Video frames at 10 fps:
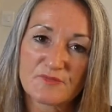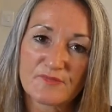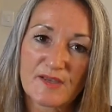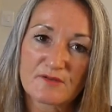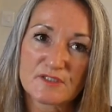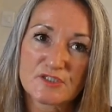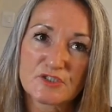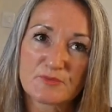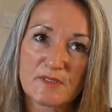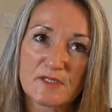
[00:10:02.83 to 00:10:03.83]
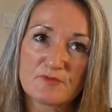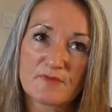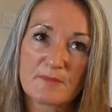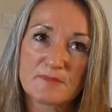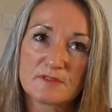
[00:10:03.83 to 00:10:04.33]
found a shop in
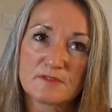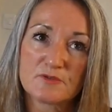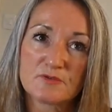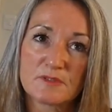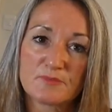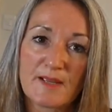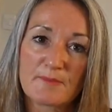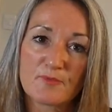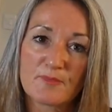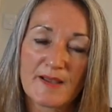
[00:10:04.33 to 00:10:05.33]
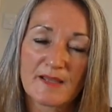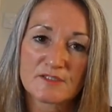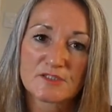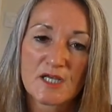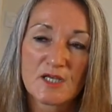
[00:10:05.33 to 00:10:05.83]
Northampton called the Bramble
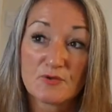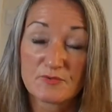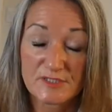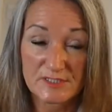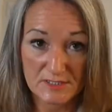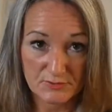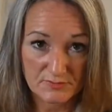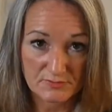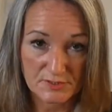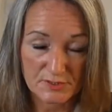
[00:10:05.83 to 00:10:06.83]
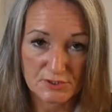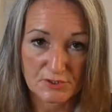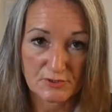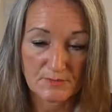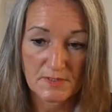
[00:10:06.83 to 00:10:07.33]
Patch, which is a quilter's
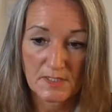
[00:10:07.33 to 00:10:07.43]
shop,